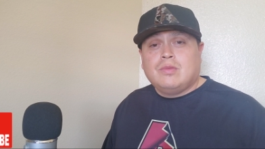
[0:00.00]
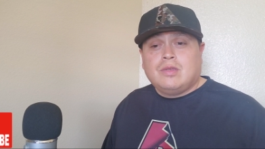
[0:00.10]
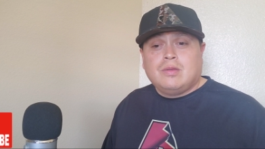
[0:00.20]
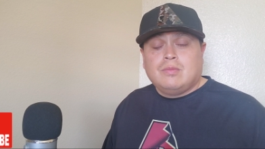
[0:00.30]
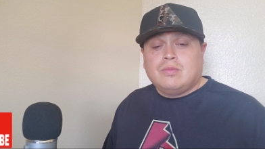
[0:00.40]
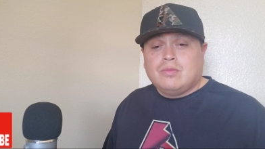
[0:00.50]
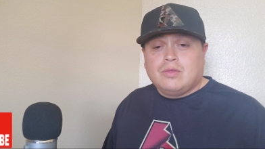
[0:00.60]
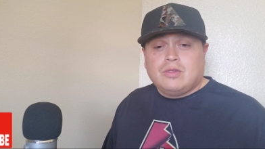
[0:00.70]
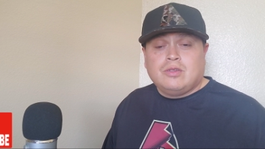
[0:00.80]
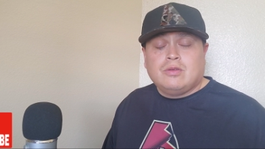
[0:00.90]
me,
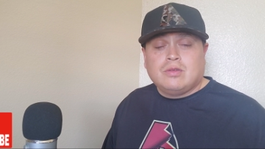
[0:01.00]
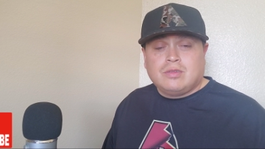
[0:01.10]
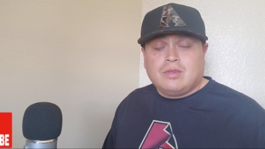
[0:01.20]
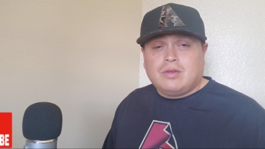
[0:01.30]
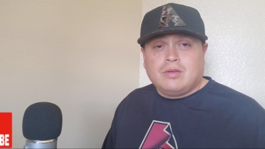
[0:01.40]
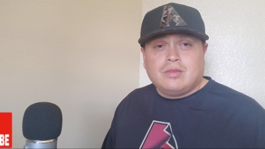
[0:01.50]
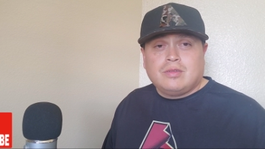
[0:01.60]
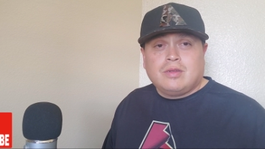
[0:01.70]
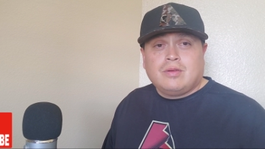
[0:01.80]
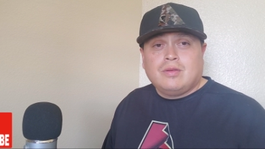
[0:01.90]
you know, etc.,
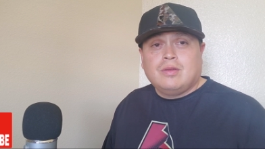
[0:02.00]
etc.